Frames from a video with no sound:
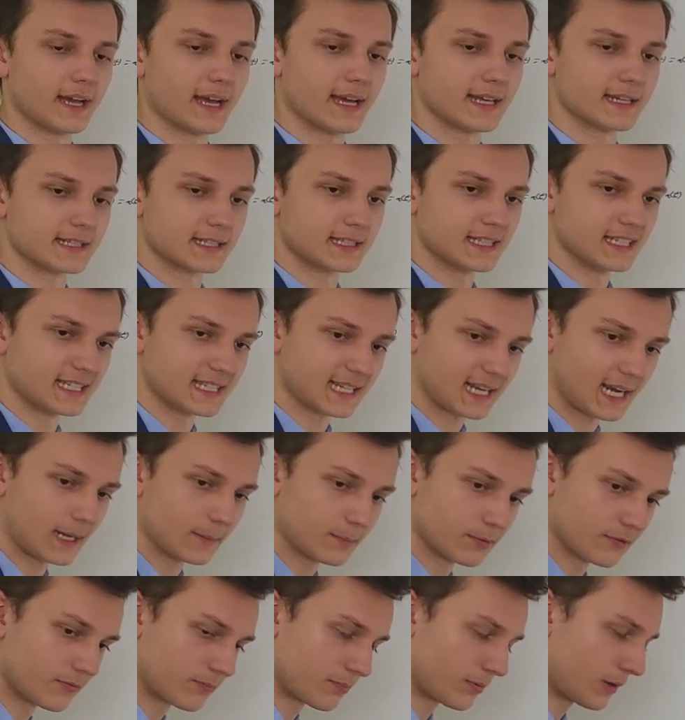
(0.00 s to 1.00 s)
as the type
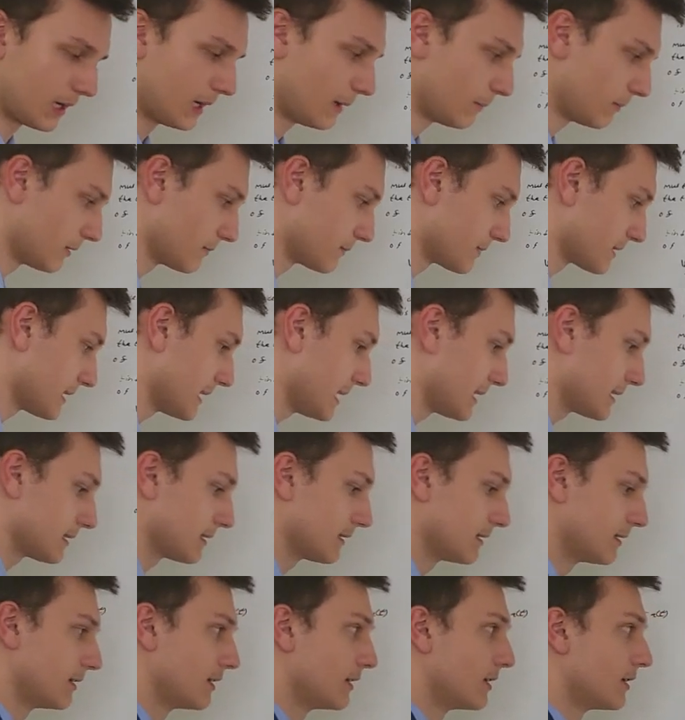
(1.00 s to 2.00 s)
of problem set
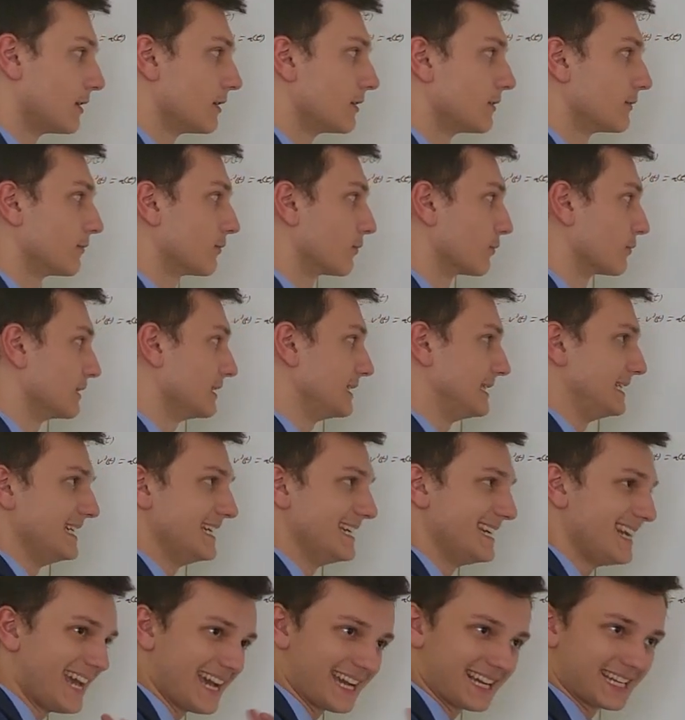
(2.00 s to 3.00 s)
for the
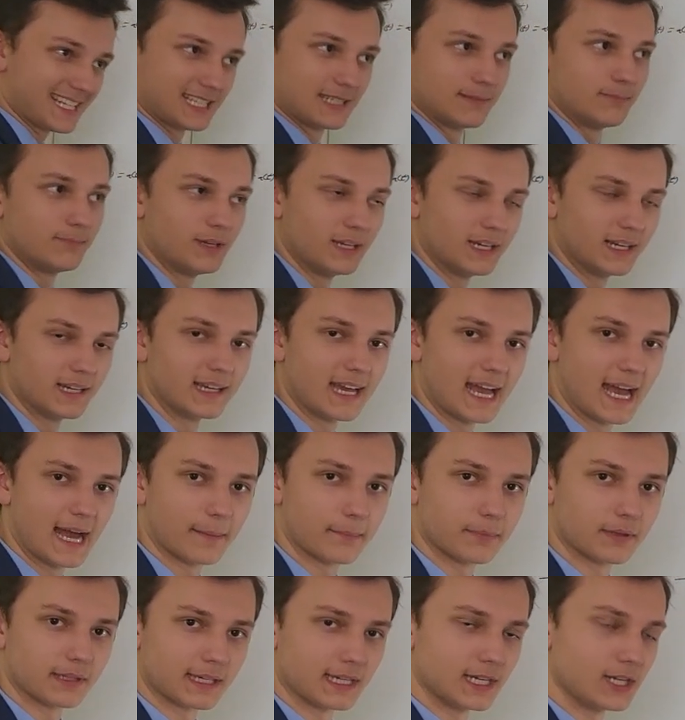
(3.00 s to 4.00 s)
next big
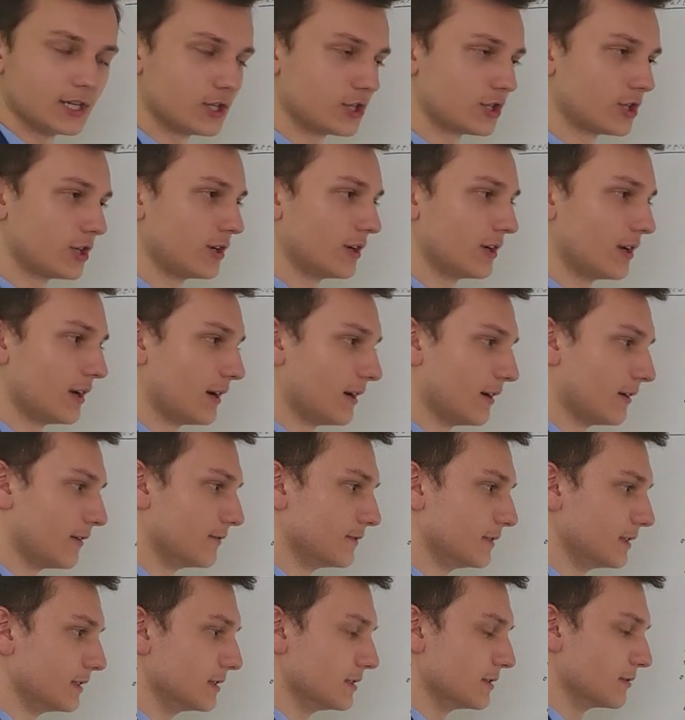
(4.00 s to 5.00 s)
application of
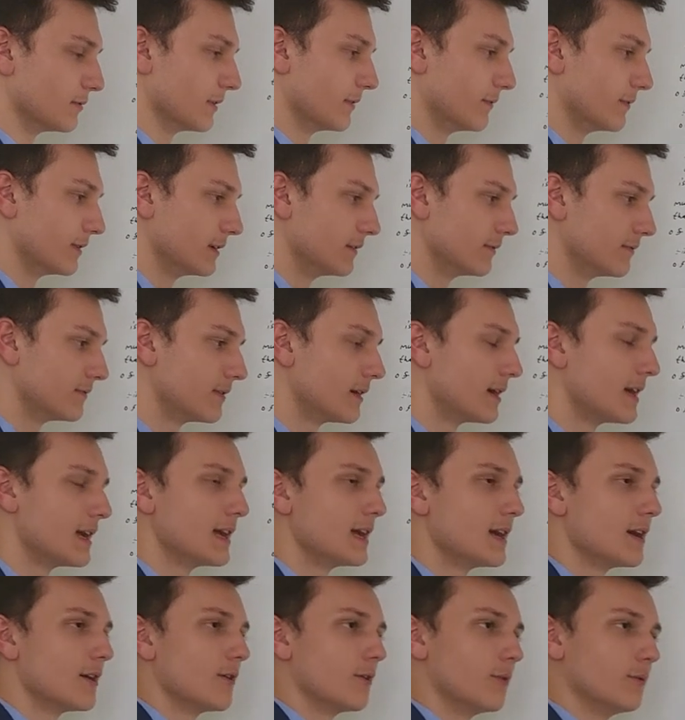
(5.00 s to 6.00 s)
the derivative,
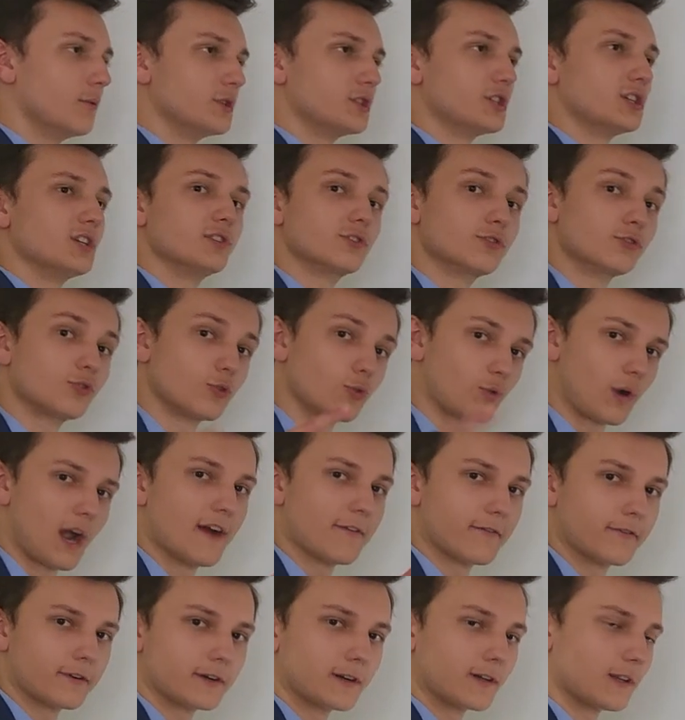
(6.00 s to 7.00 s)
which is
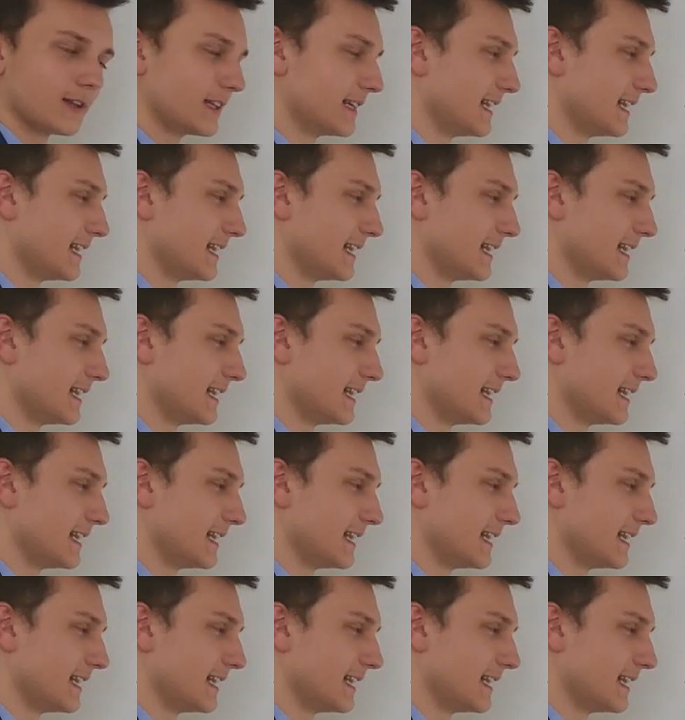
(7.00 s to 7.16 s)
graphical